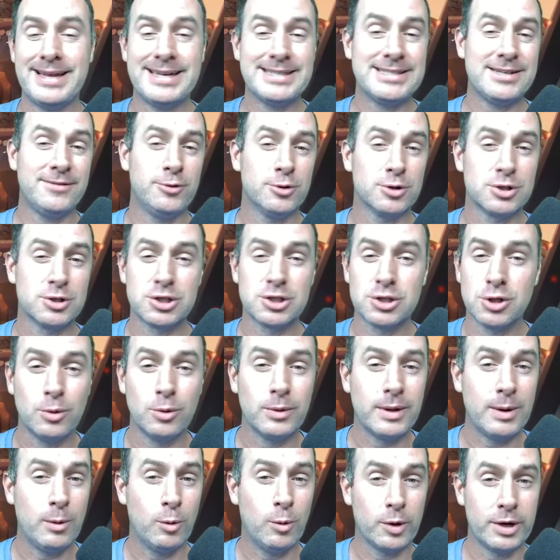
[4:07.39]
That's if you're
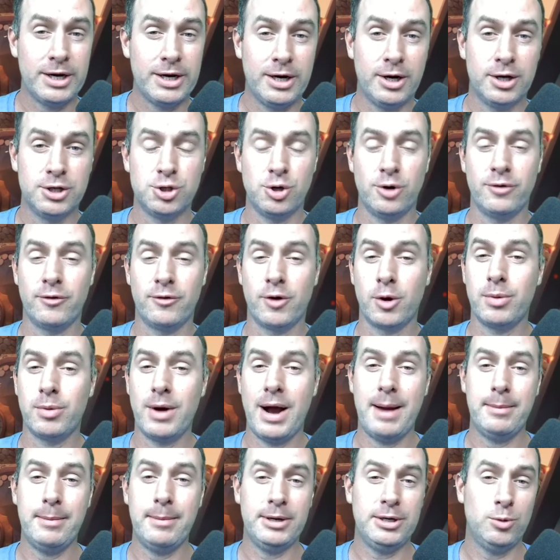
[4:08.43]
slowly working on Joan of Arc
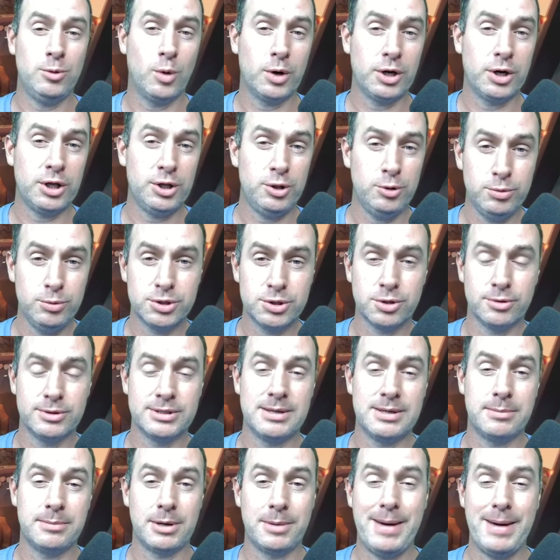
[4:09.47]
Prime and you want to use her
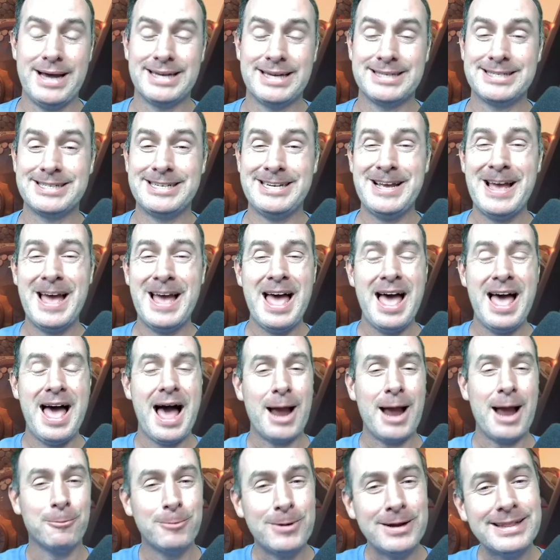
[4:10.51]
in some capacity.
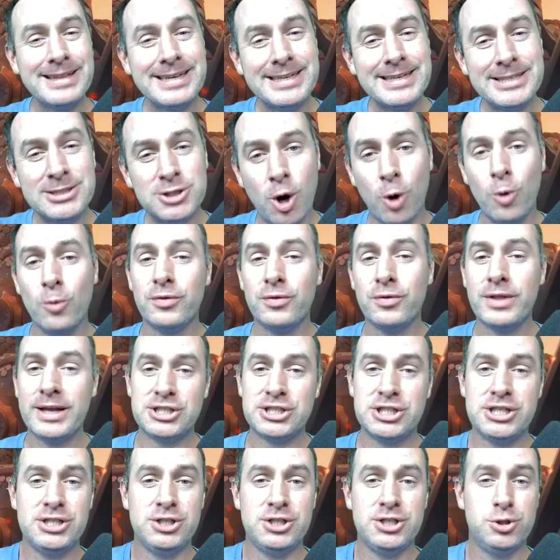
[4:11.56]
I really don't
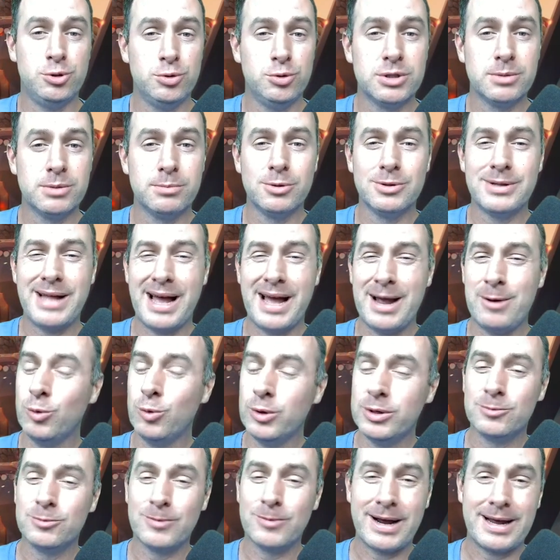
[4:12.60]
think she's usable. I
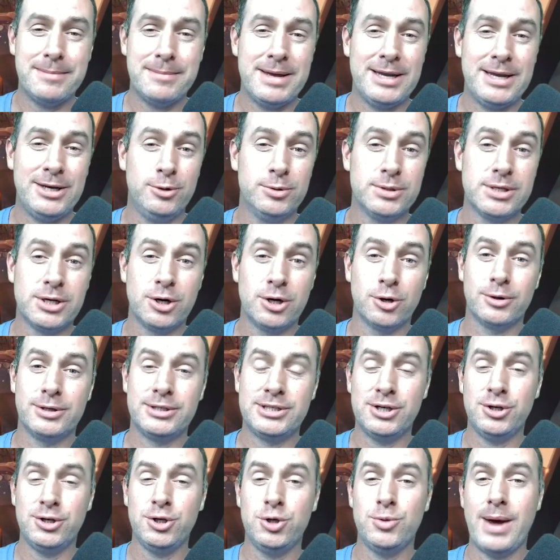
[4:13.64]
wouldn't recommend using her
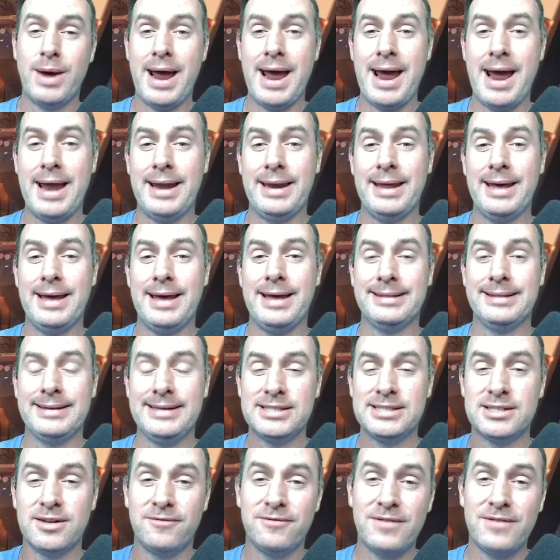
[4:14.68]
until you had at
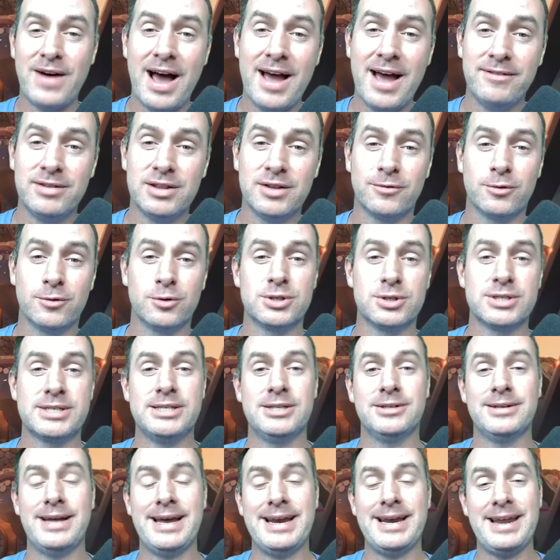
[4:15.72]
least a 5 in the first
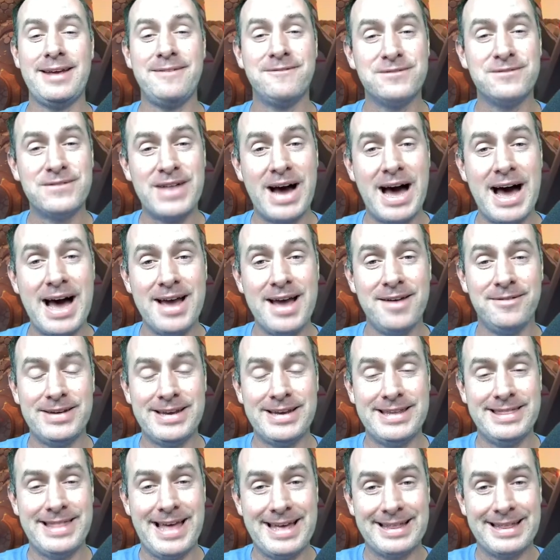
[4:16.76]
skill and a 5
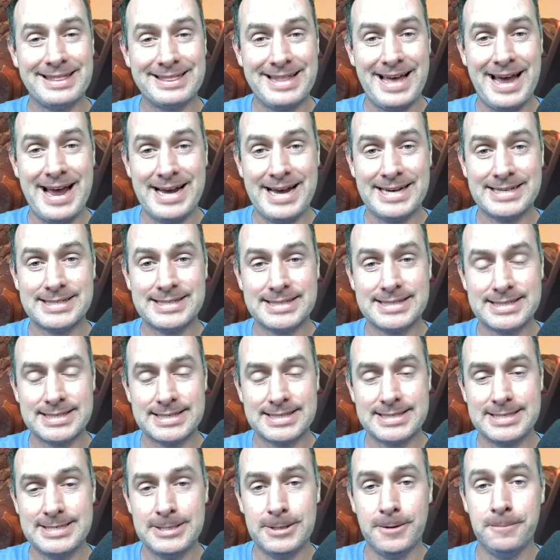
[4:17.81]
in that last
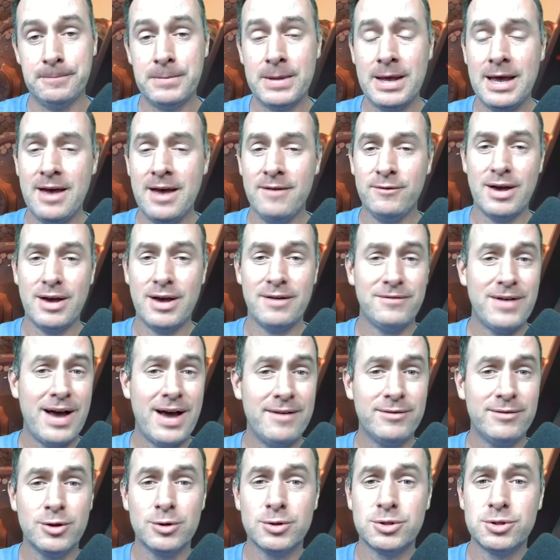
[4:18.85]
skill. If you have
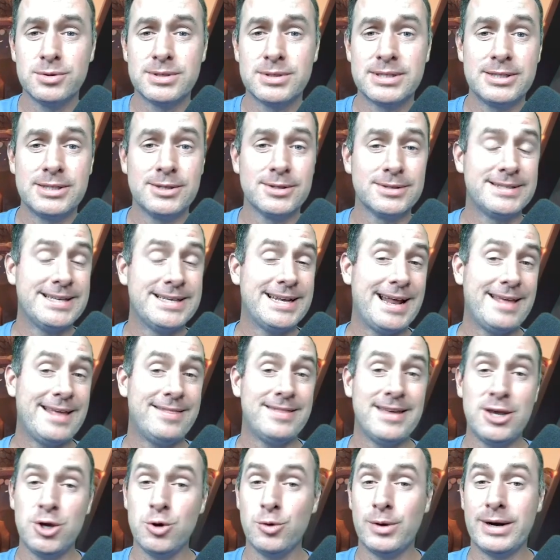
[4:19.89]
5 in those 2 skills, then I
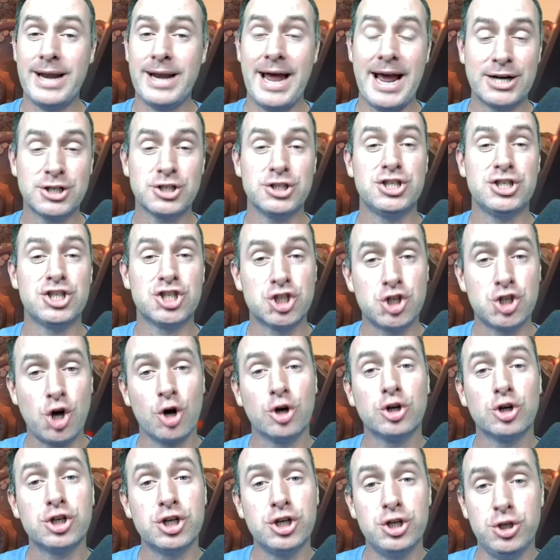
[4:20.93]
think you can actually
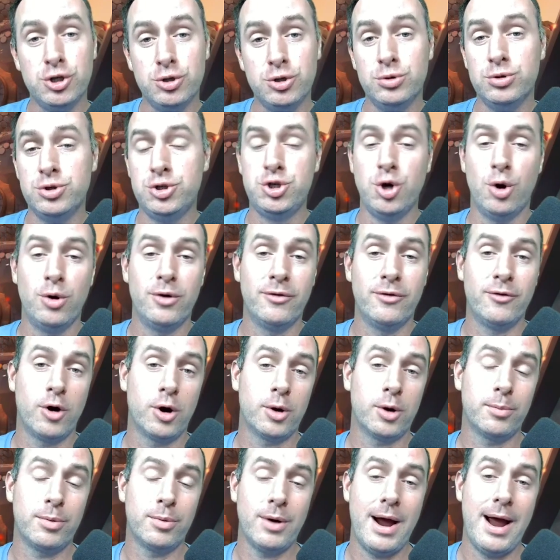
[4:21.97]
start to use Joan of
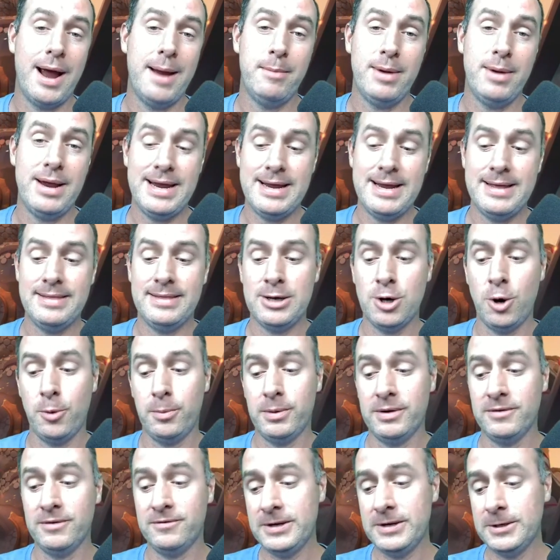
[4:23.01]
Arc Prime in the
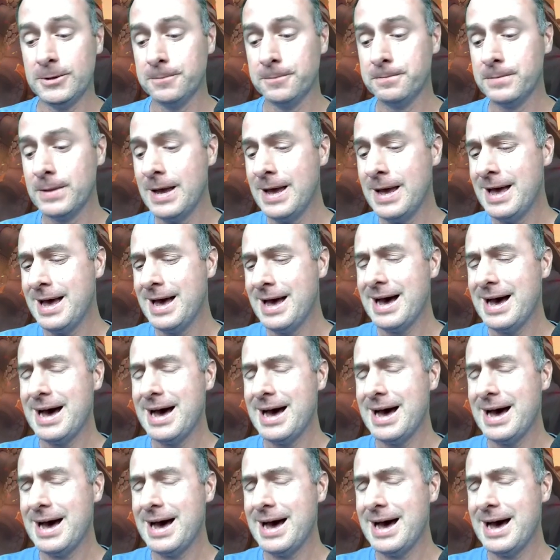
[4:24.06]
open field.